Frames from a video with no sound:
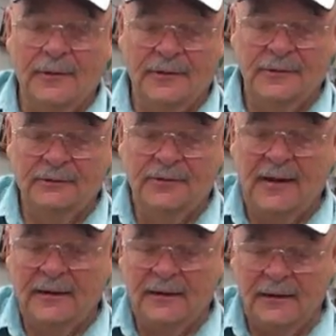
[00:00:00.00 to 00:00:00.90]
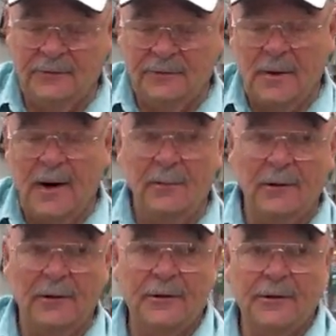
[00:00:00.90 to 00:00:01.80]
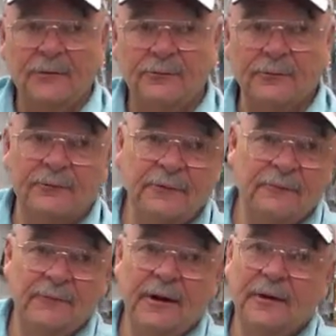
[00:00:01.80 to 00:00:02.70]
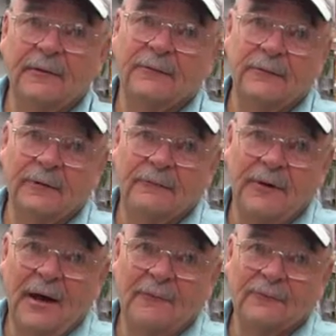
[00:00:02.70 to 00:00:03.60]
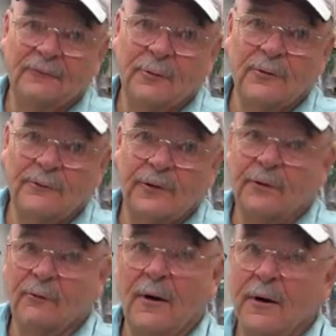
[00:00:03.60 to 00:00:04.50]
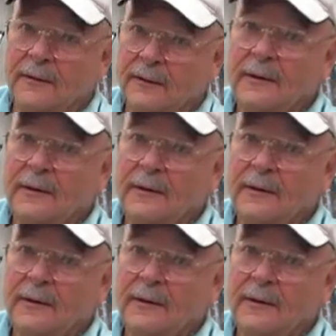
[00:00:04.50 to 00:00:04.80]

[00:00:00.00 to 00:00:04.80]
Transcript: And this technique is primarily used for 15 to 35 to 40 feet of water.